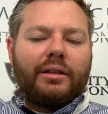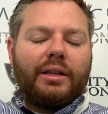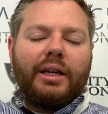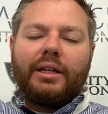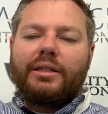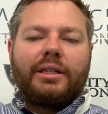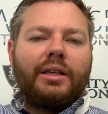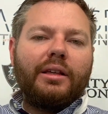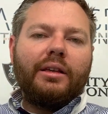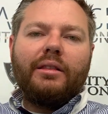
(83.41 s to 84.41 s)
he can
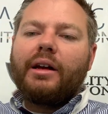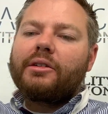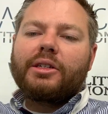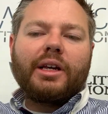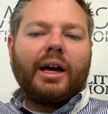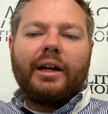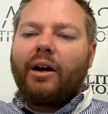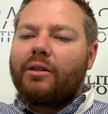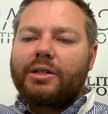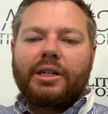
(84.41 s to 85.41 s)
see their side,
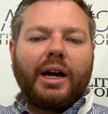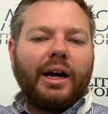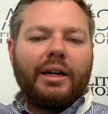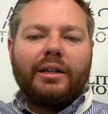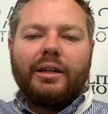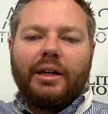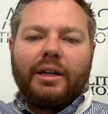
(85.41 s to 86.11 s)
our side.